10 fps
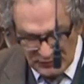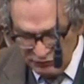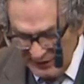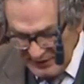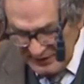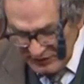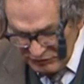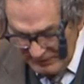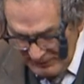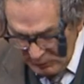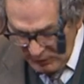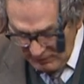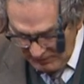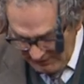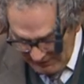treated extremely
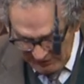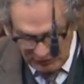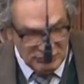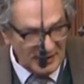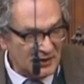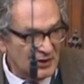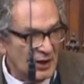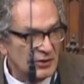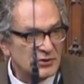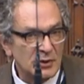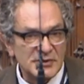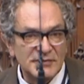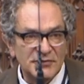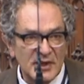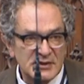well by my Ukrainian host. I was
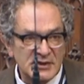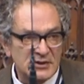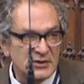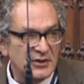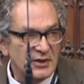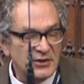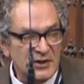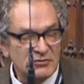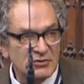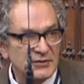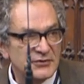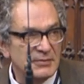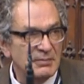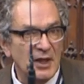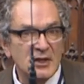invited to the Cathedral of
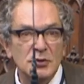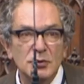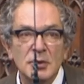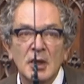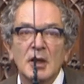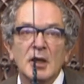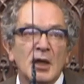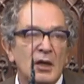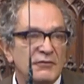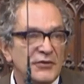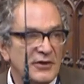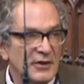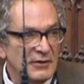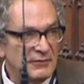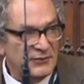St. Michael for
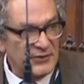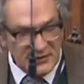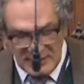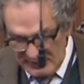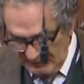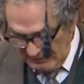the